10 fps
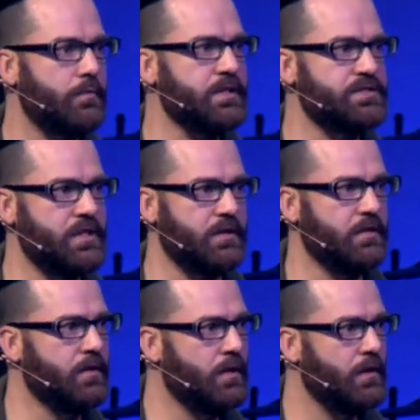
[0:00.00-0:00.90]
region
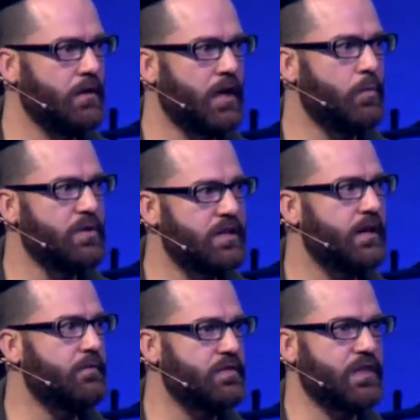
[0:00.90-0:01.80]
and we did
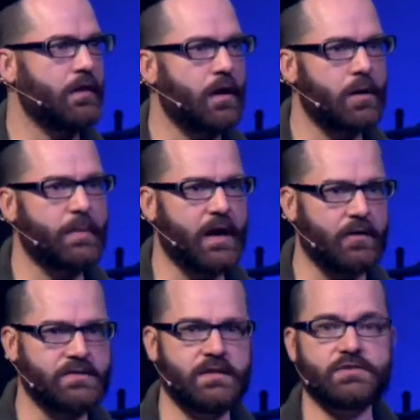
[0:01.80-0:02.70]
everything in our
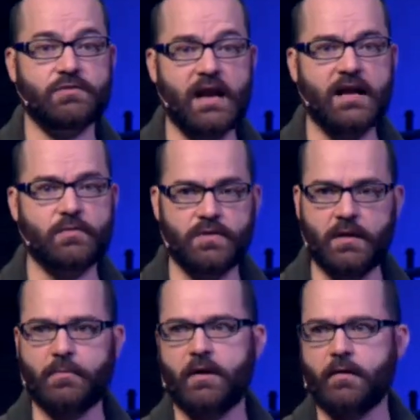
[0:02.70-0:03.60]
power to interact with
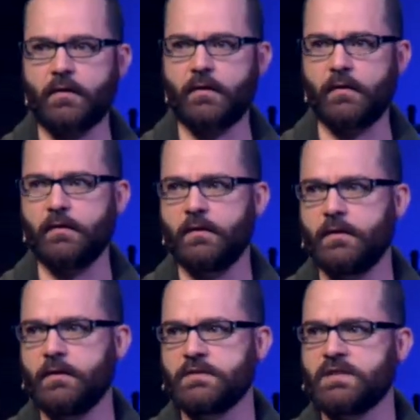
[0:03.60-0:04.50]
him or her,
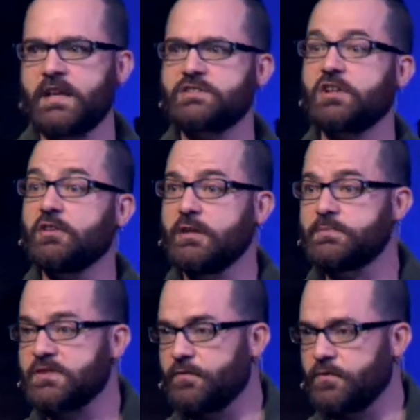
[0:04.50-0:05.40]
to catch a
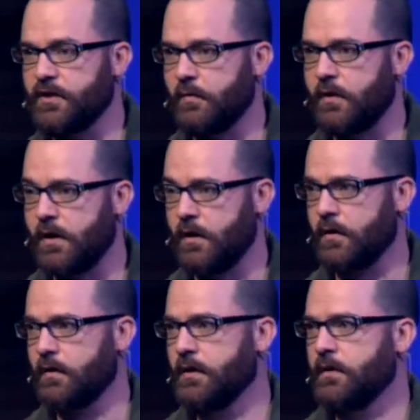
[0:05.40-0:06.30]
glimpse of who they are.
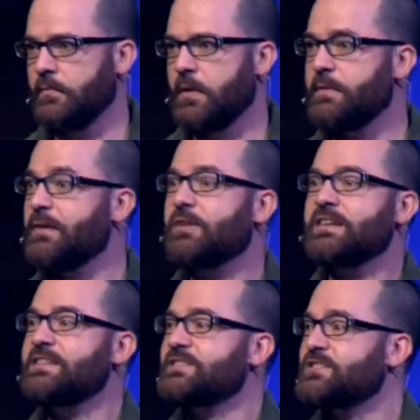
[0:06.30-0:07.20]
Maybe they
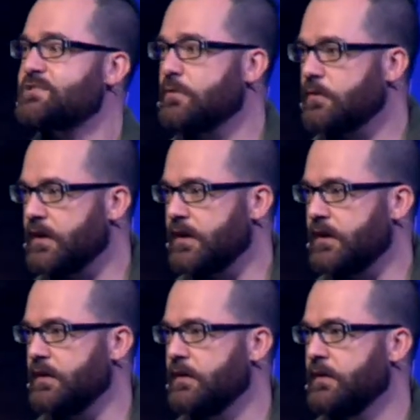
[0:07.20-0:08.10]
wanted a story.
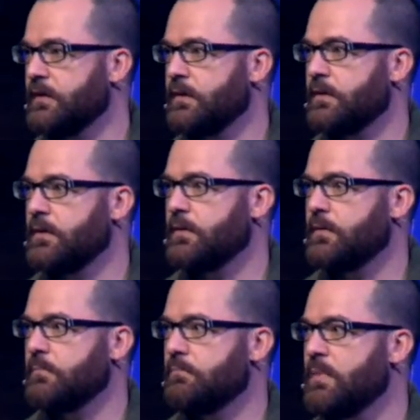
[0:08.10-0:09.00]

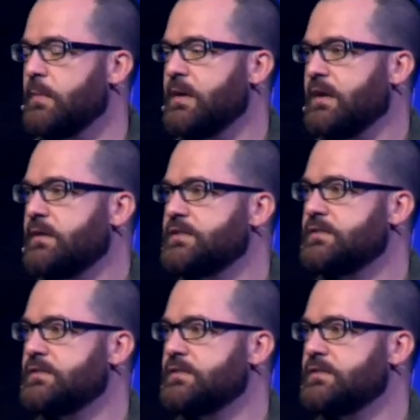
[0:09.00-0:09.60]
Maybe